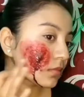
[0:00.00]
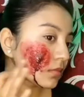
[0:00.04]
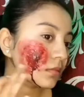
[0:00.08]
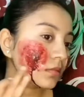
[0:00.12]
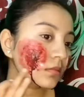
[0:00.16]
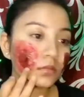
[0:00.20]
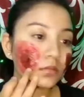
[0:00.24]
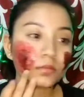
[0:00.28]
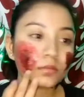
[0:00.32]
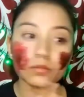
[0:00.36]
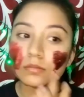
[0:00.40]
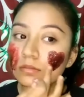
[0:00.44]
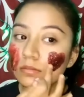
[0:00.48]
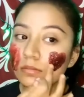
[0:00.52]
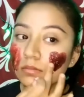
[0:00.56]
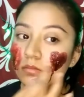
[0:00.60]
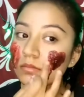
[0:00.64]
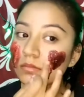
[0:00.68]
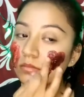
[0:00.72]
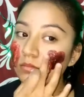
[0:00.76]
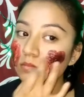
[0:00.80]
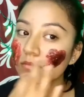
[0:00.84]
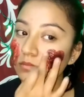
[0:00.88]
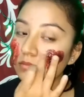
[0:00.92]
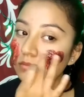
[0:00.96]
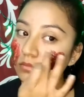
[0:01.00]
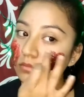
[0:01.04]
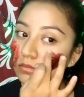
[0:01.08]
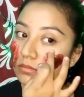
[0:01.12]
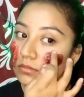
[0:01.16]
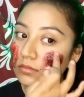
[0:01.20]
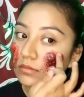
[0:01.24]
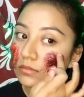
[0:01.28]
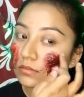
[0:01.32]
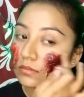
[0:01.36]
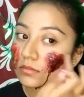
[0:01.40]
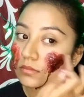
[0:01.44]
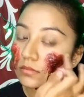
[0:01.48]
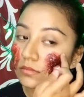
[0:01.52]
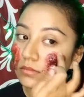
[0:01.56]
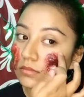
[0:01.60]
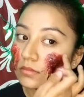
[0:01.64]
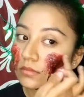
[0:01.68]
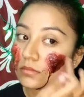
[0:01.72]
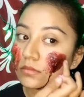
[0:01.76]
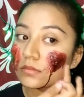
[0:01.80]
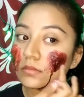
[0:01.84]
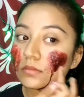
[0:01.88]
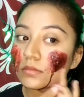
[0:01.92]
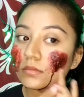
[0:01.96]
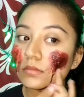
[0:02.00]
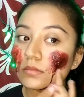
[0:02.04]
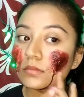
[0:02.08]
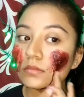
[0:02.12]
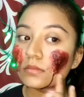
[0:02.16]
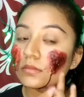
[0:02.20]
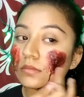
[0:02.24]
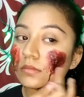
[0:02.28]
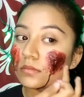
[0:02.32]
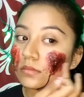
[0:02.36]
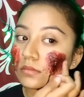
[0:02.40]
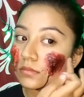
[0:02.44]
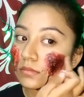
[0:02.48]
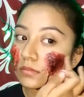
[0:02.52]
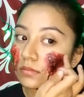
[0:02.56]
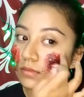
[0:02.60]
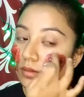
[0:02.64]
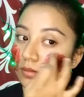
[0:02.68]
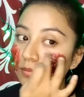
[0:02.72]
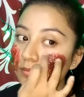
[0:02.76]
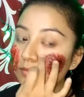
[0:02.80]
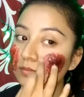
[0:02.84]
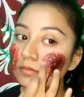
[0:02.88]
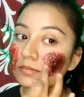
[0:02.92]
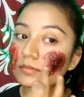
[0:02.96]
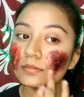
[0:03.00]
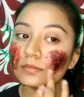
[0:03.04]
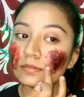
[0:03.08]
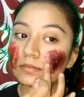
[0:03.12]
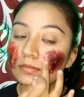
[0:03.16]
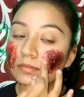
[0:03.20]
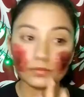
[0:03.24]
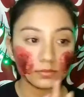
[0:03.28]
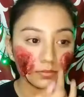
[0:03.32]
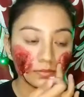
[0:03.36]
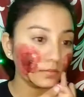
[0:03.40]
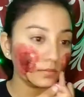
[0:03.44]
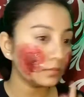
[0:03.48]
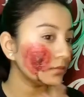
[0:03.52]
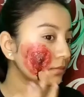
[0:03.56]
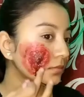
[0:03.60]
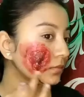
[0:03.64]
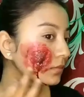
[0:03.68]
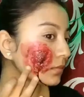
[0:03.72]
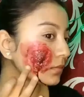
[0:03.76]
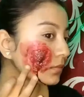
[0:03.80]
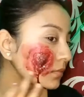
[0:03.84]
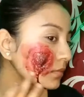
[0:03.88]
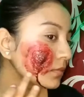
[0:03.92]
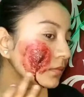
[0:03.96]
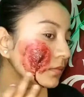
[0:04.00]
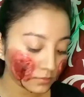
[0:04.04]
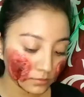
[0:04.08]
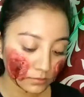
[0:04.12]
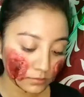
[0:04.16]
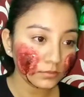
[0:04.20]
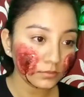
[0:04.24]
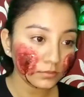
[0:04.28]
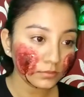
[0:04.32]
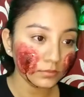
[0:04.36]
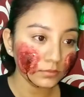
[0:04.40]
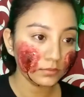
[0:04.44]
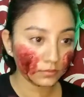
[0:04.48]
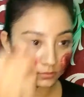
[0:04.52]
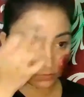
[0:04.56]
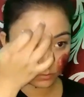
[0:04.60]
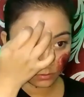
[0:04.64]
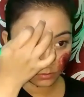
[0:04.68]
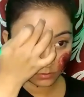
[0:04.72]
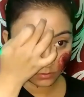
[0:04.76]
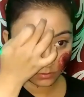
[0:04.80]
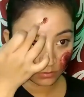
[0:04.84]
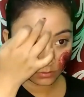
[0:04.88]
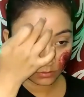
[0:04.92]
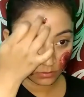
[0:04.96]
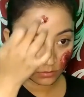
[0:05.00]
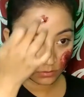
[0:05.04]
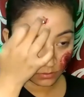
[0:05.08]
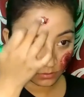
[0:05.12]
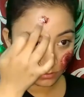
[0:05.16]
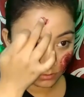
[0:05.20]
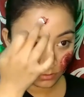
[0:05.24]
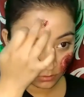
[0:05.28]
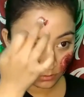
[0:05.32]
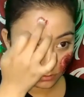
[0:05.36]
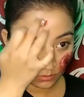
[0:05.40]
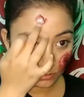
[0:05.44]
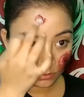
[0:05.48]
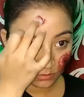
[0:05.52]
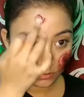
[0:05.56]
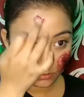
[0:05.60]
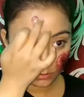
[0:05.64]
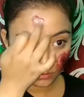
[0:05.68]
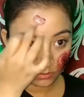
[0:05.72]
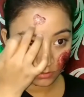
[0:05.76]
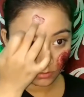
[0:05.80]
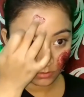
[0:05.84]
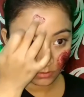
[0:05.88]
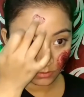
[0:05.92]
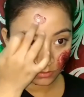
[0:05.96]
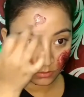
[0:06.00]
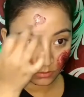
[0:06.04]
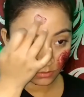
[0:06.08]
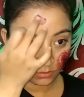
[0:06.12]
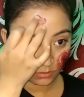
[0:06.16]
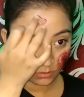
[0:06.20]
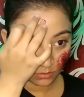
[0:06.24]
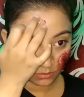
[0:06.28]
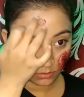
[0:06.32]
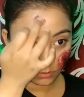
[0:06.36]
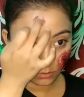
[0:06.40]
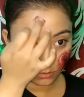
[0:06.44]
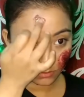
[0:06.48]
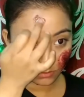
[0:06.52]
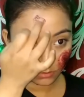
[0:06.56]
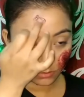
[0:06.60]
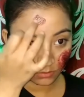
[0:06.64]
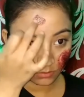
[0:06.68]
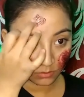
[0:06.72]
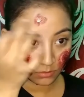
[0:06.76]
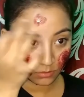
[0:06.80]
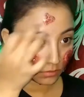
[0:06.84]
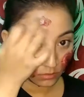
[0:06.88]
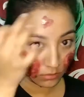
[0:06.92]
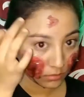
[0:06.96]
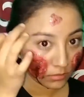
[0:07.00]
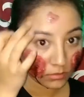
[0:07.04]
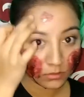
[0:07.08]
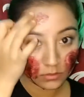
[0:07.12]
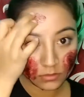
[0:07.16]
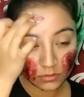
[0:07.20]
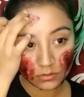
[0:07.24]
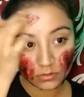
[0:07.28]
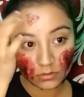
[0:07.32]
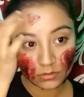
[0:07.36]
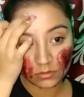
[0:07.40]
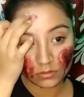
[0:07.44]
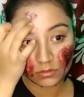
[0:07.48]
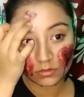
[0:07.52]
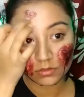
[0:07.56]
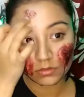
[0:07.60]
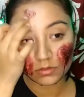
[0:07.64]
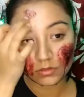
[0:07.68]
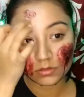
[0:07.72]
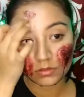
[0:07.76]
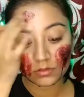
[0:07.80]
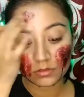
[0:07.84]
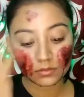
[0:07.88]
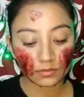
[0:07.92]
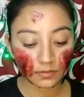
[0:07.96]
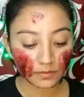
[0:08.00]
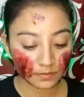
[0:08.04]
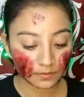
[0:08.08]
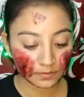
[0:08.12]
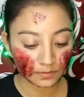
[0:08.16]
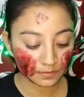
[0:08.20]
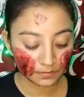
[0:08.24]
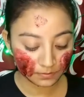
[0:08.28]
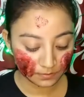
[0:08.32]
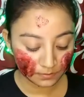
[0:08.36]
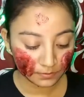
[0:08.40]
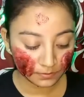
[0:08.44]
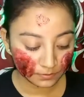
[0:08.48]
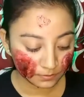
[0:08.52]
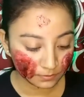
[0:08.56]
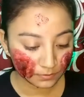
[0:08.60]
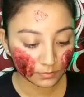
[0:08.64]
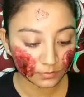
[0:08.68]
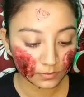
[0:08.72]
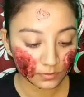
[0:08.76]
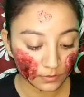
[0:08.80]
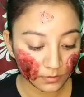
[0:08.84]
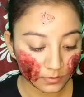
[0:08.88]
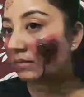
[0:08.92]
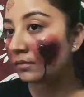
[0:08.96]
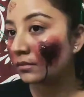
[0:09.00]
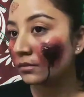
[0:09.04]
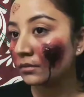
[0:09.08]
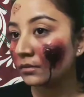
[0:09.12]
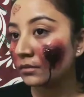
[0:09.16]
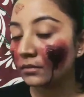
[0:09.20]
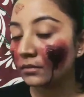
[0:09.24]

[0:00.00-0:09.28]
Just be creative how the wound would look in real. Just make a shape of a small heart I made out of the blood.